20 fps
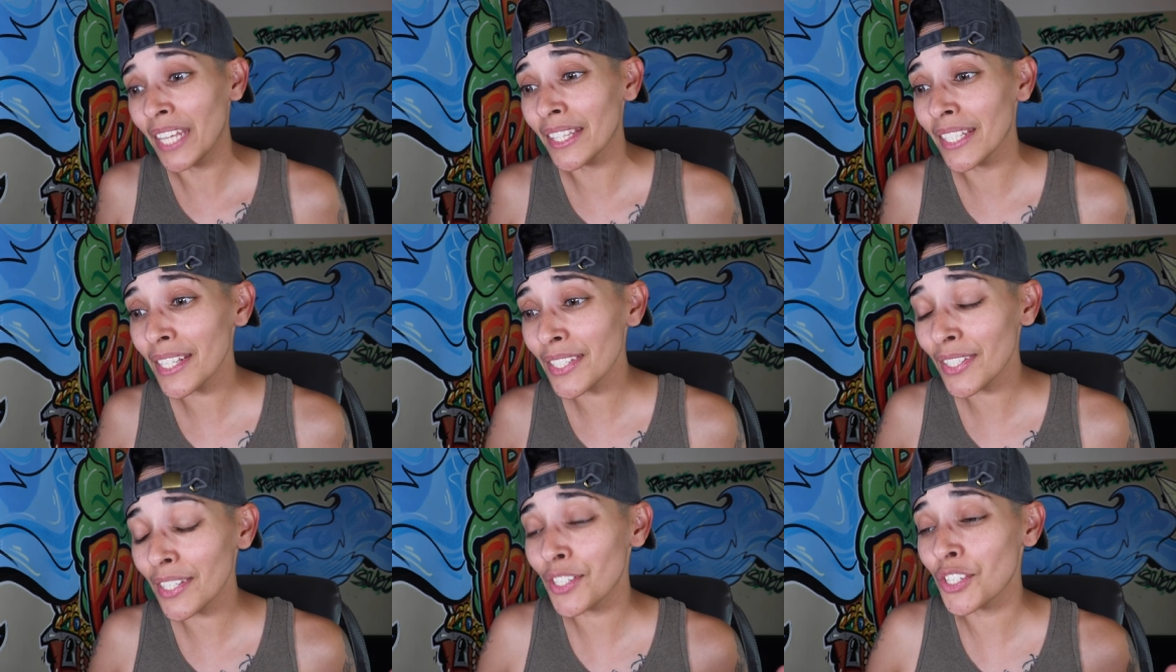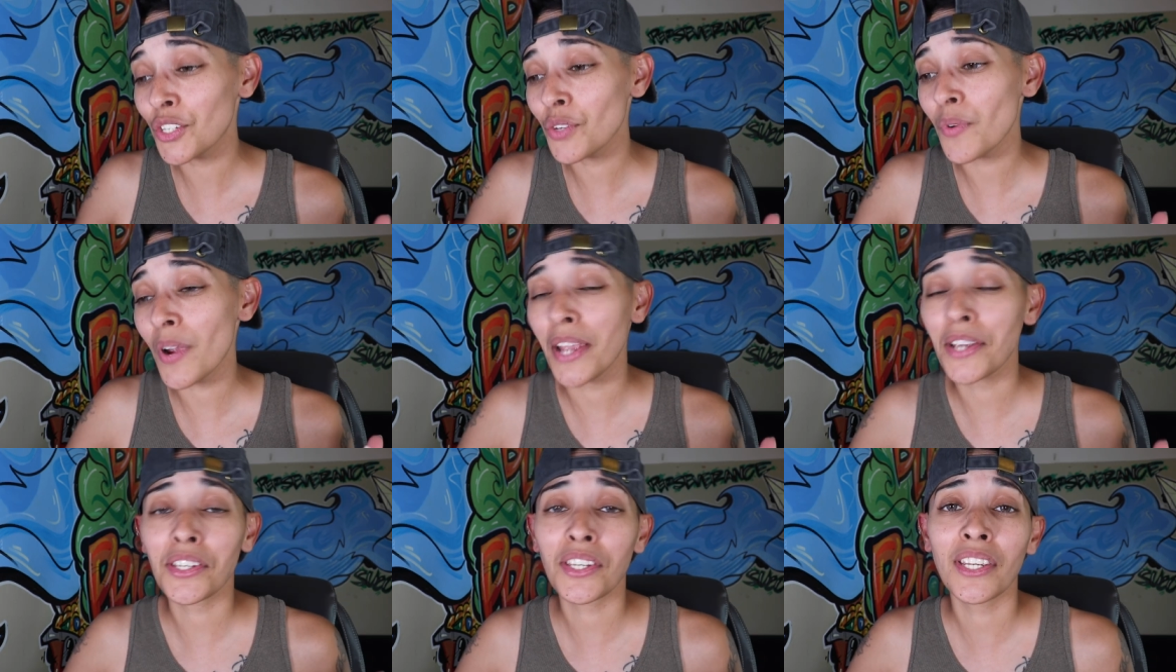In this
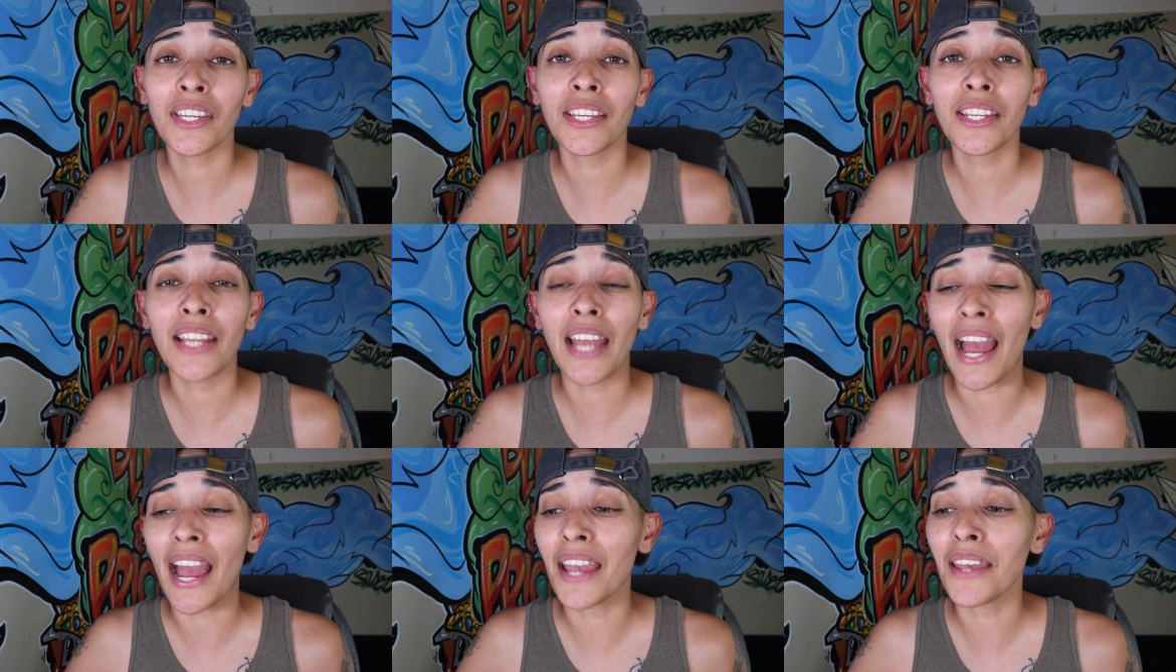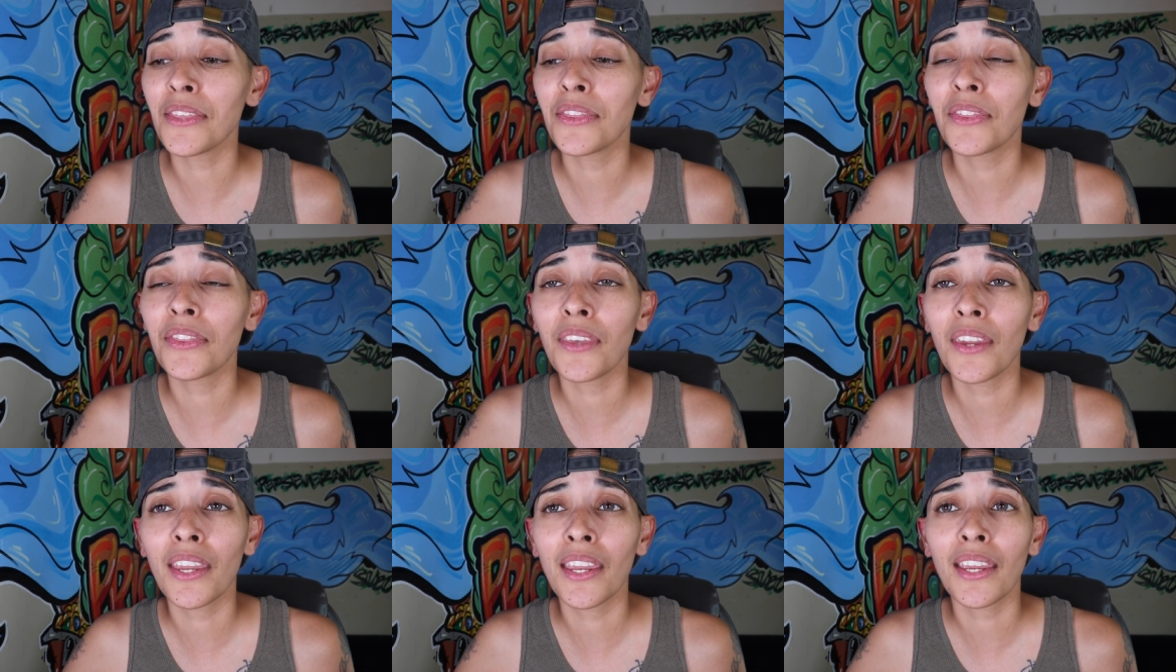situation, I
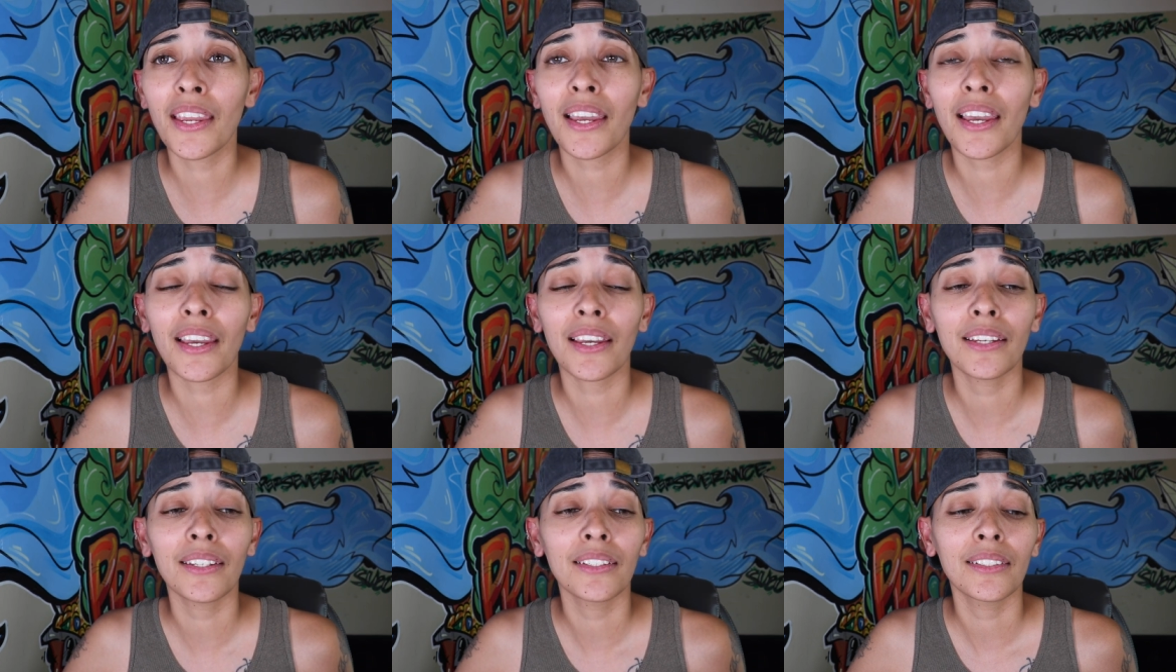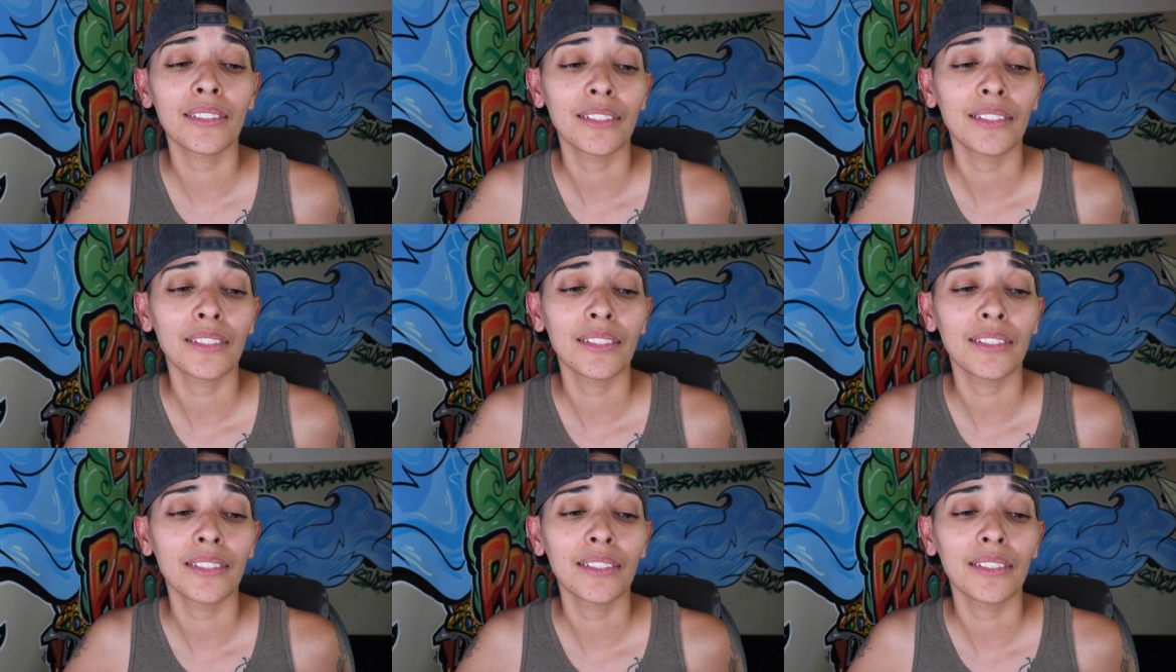think